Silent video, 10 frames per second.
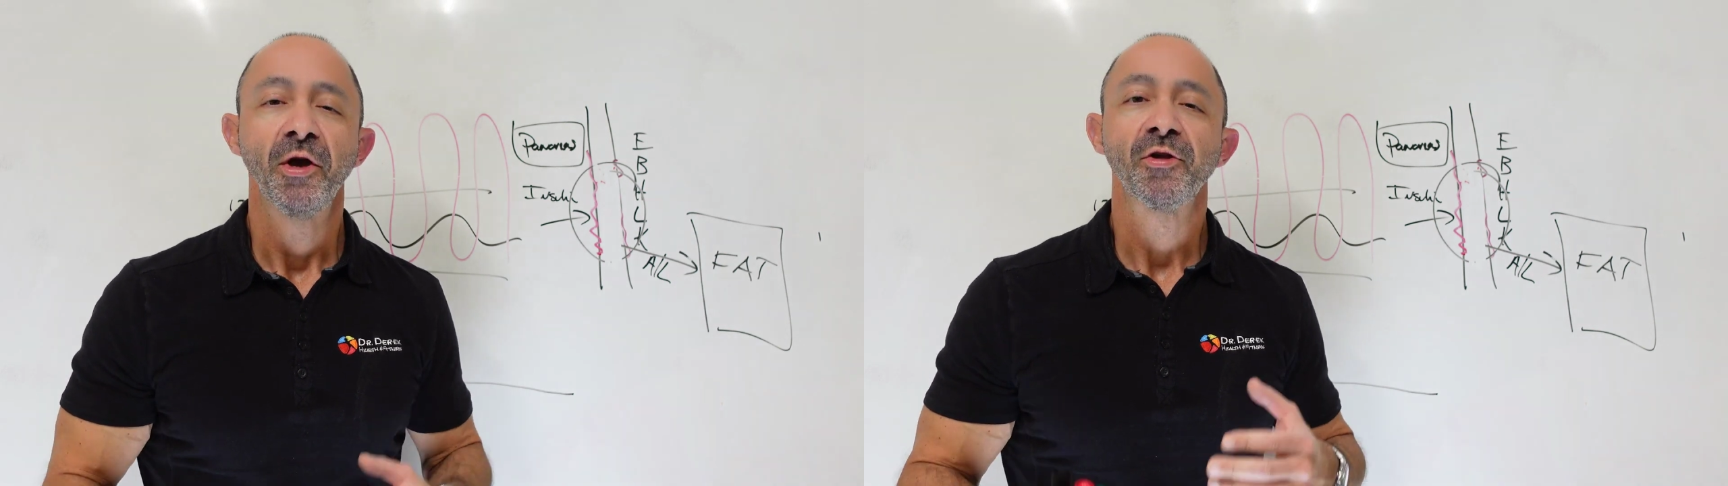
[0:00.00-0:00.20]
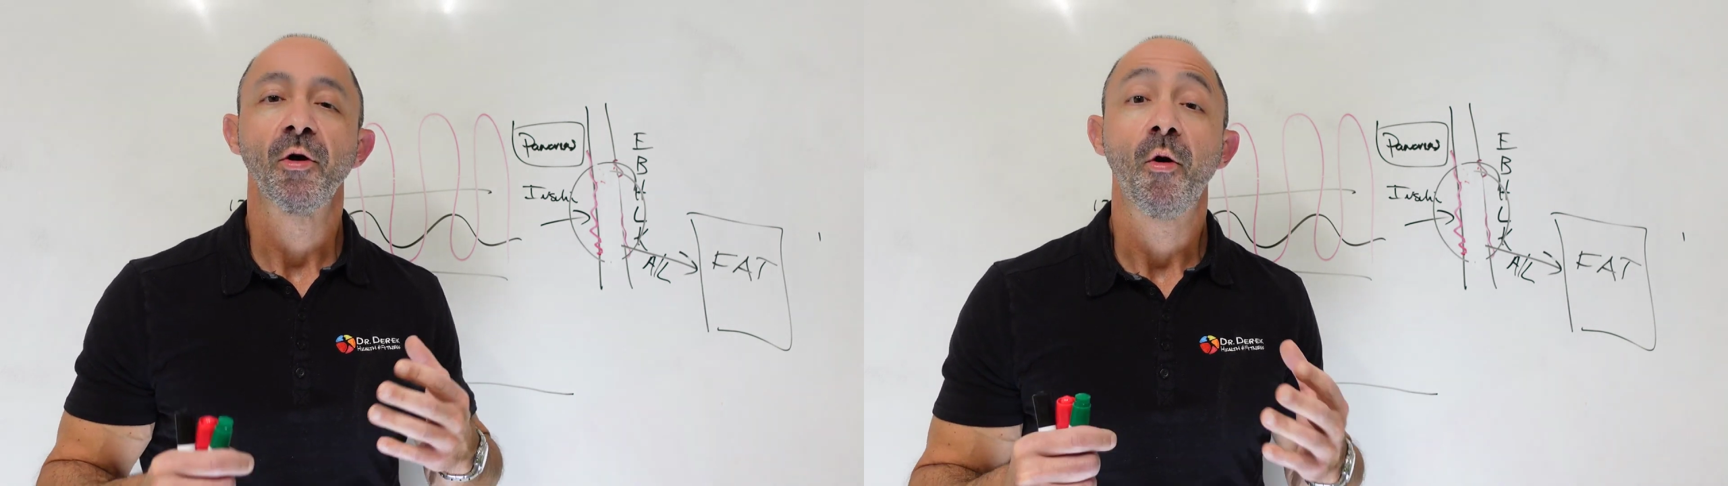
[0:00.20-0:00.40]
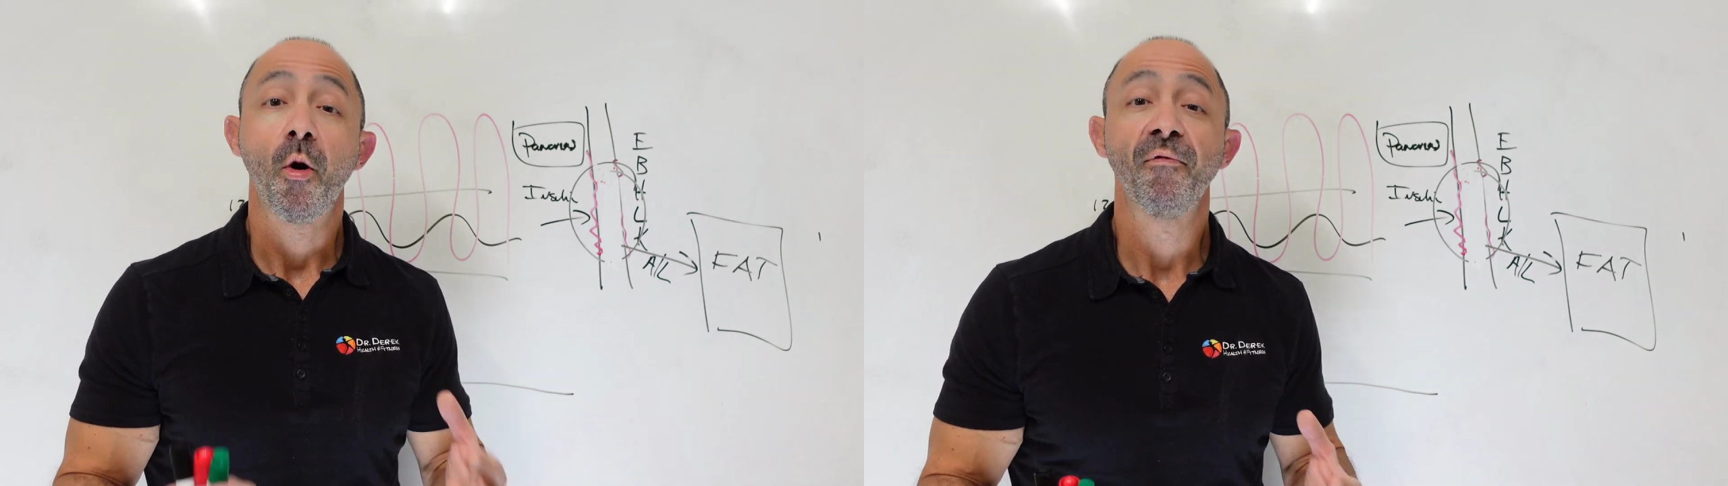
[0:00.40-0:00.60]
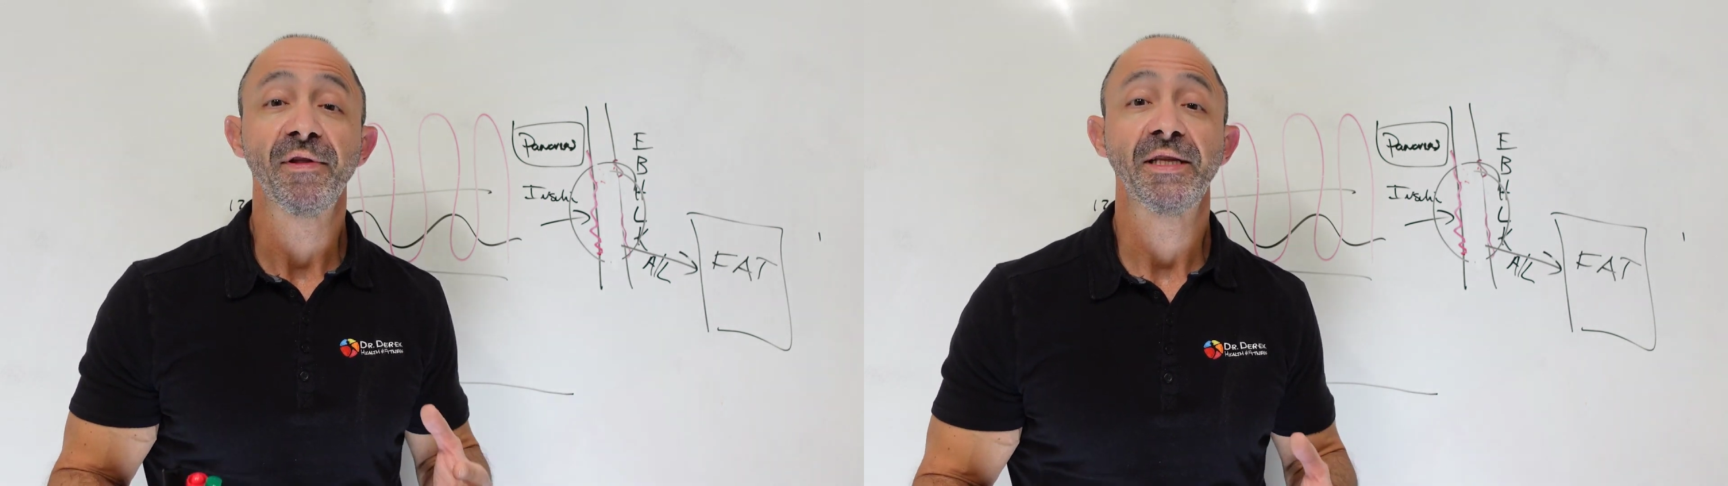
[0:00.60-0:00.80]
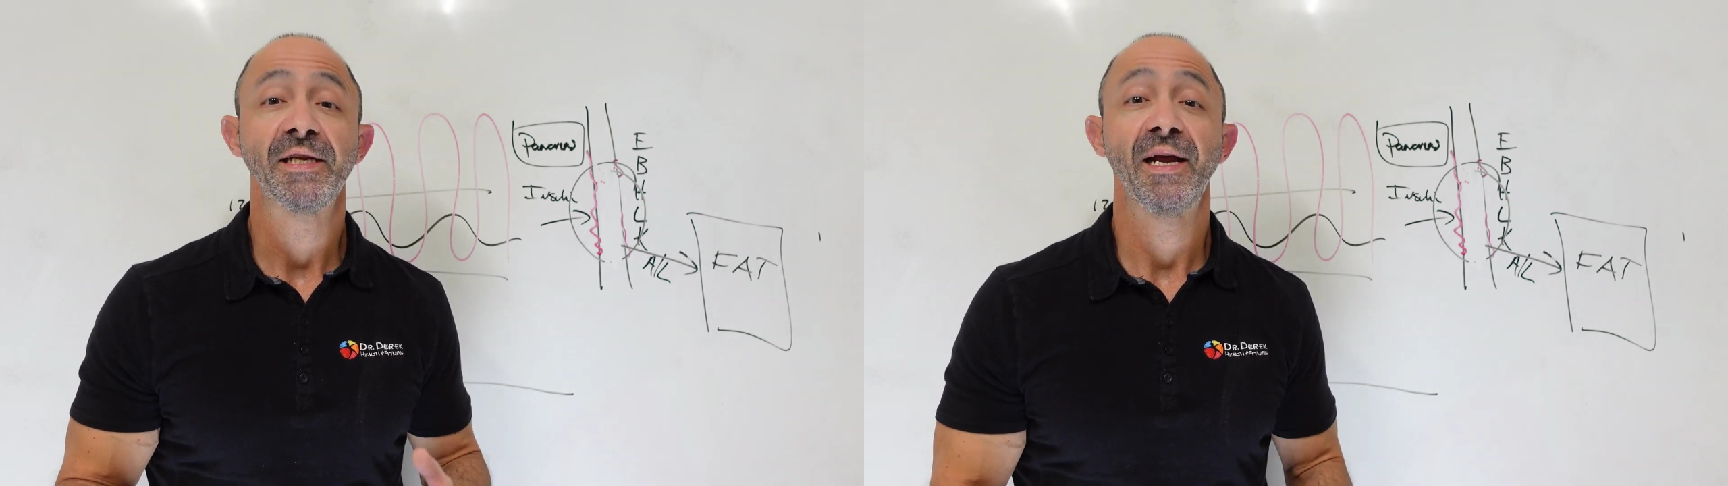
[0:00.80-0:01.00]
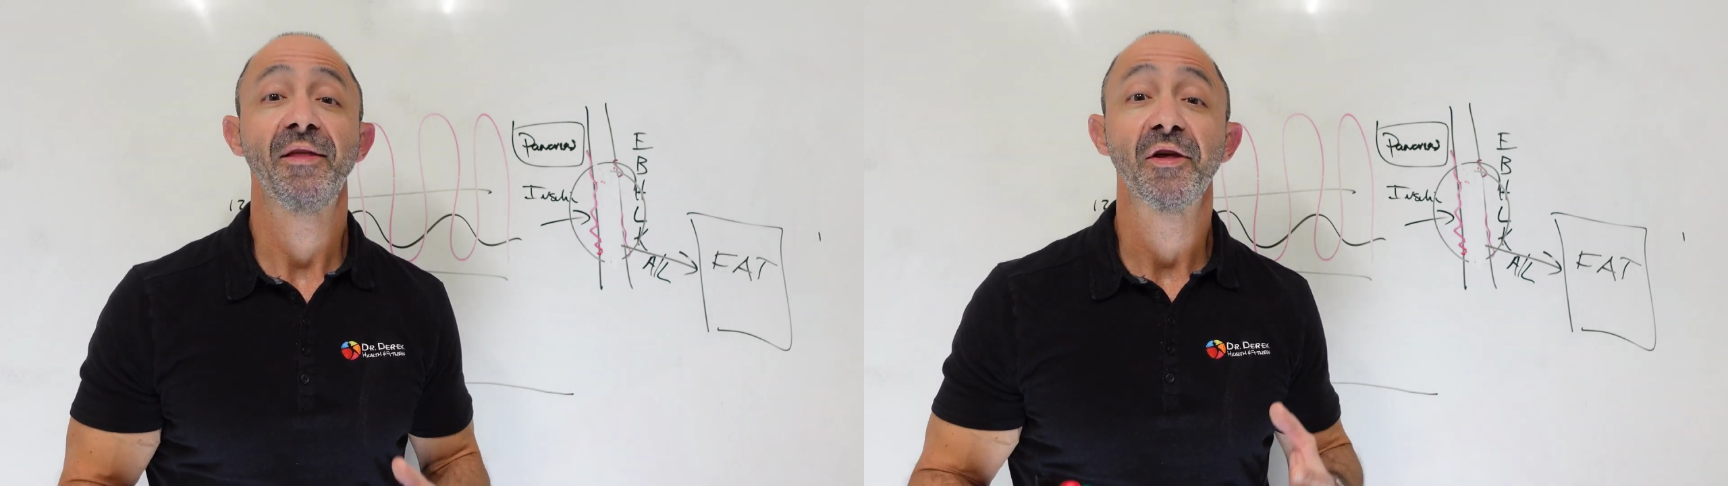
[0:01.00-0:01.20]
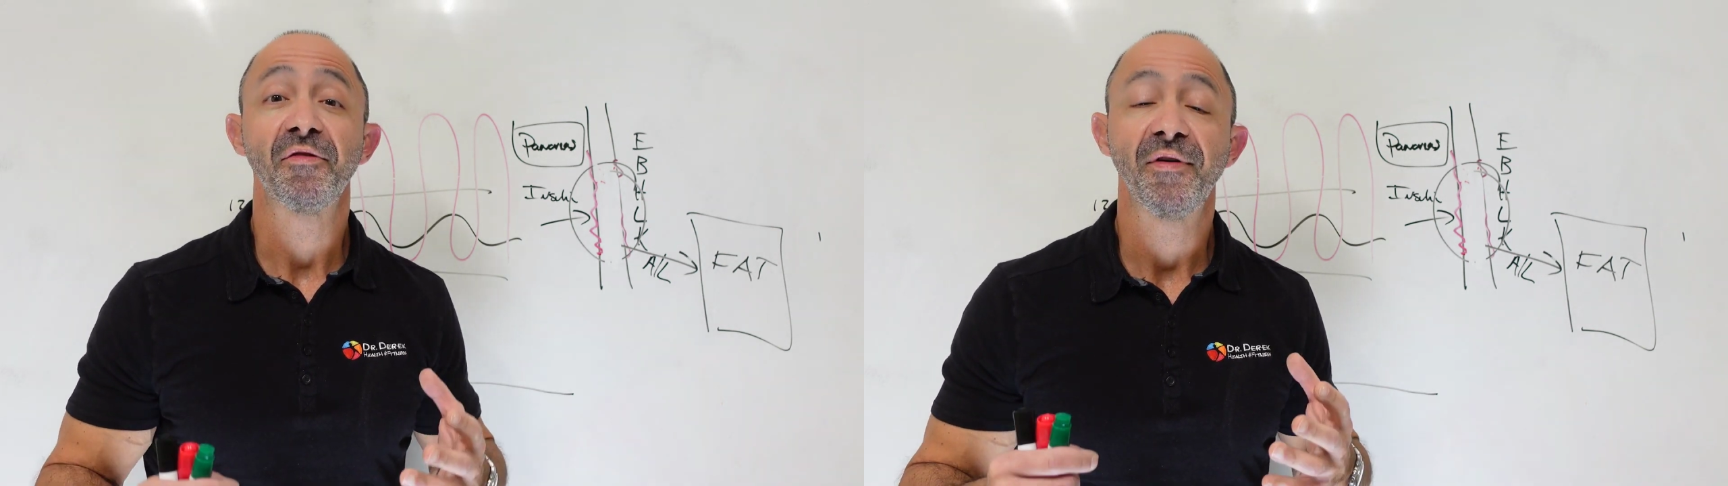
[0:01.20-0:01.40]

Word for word: So hopefully today this